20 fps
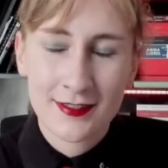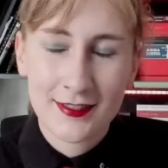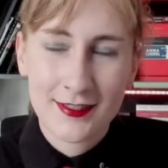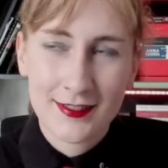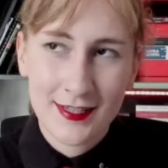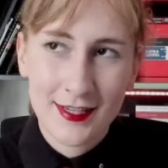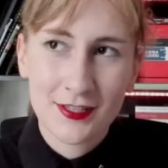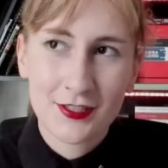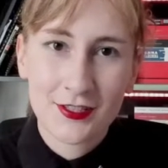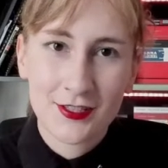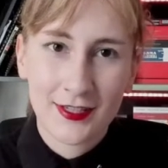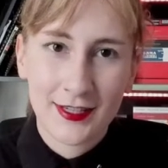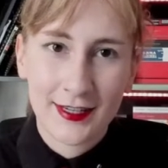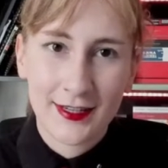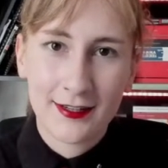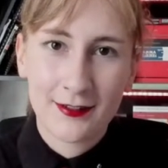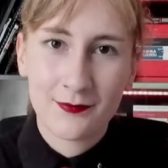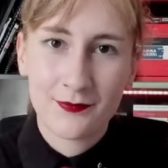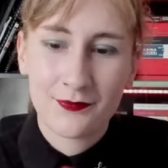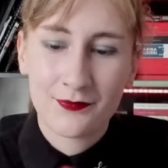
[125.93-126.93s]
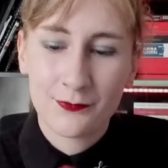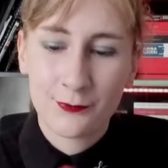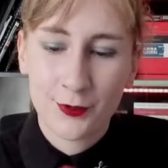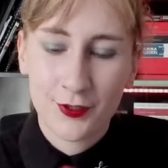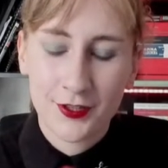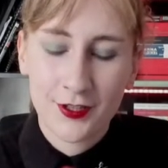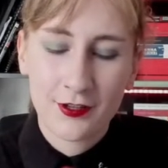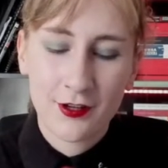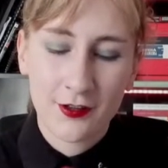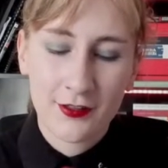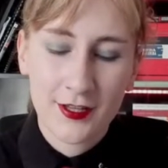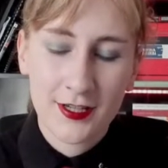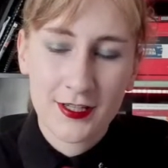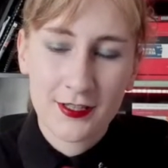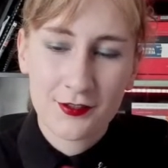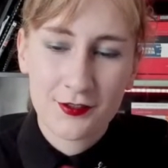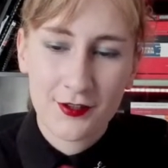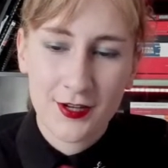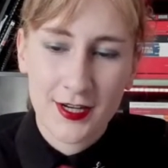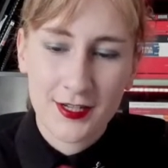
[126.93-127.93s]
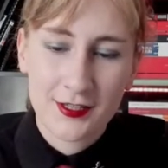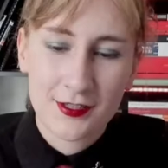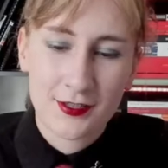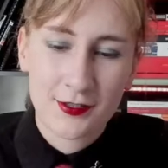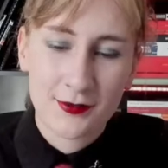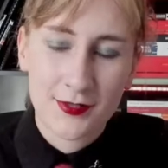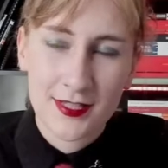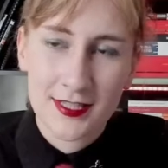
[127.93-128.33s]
Essentially, what the Gothic is trying to do.